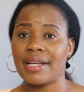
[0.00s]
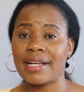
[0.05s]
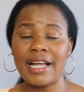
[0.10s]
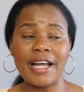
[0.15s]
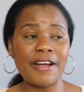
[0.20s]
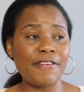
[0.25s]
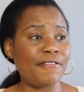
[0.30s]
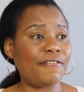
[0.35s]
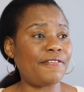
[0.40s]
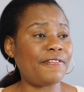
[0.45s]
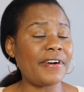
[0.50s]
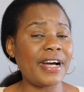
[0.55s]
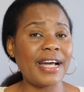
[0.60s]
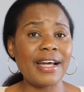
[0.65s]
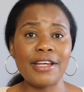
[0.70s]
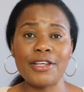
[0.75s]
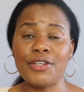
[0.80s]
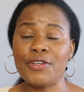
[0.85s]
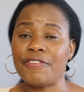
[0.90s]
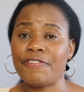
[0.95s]

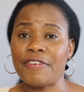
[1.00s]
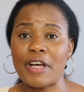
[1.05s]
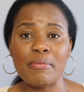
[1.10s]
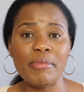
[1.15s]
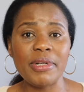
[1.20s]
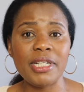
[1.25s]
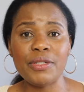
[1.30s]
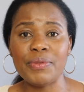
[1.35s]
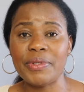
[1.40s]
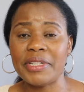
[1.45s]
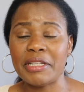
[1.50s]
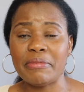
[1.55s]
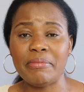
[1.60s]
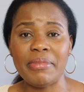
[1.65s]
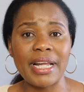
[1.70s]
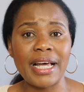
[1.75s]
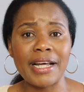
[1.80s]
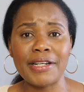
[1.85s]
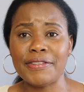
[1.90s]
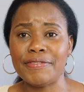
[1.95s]
Cover your family with the
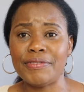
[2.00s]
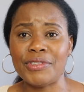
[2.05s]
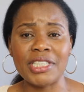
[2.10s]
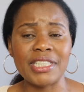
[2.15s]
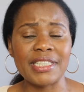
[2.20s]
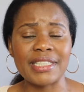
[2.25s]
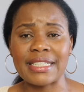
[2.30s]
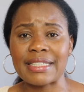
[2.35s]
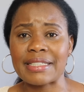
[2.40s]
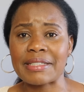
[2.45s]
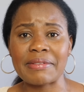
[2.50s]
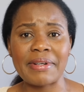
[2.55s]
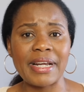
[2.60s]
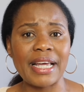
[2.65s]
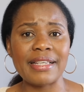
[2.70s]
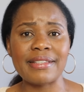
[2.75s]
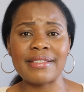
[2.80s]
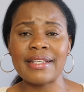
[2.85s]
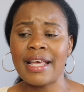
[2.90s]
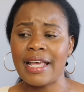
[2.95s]
blood of Jesus
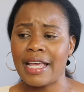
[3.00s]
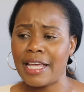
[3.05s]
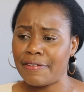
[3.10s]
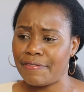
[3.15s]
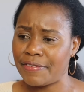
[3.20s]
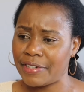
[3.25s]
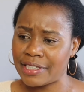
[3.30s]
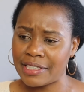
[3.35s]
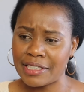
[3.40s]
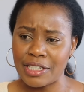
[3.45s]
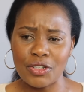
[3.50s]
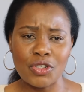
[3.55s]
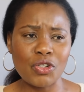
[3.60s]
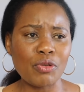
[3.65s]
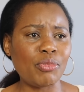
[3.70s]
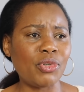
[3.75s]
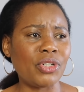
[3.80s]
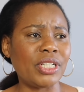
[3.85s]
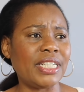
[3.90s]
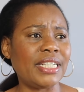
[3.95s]
Christ every single
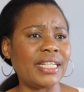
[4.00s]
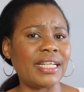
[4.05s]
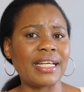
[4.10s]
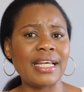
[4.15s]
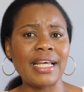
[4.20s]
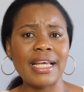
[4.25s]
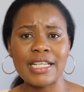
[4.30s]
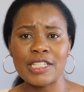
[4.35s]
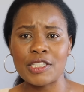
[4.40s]
morning.